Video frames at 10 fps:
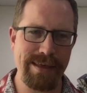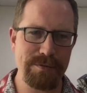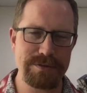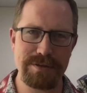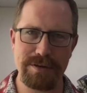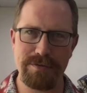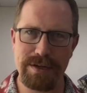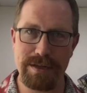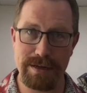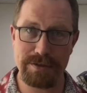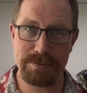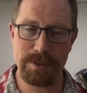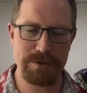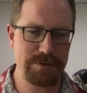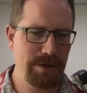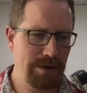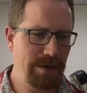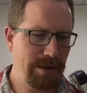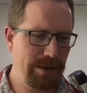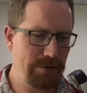that was a convenient lunch because
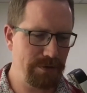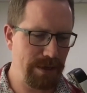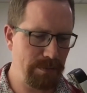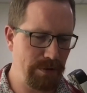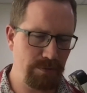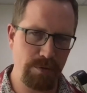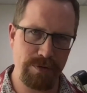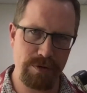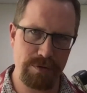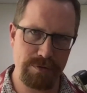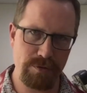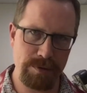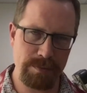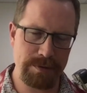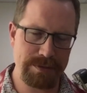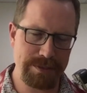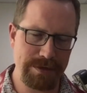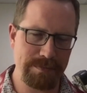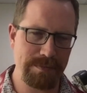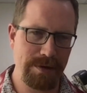he could keep things moving along for me. But
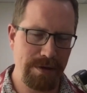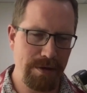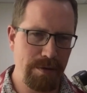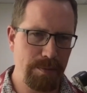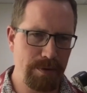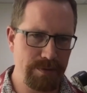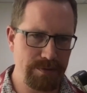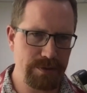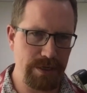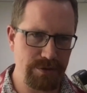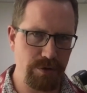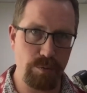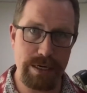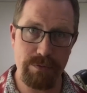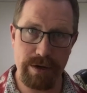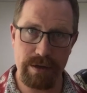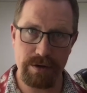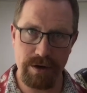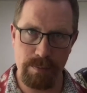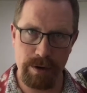yeah, so really regular
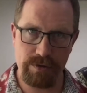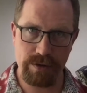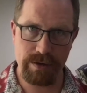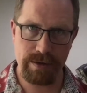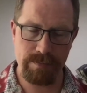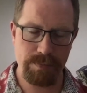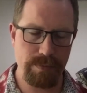chiropractic care.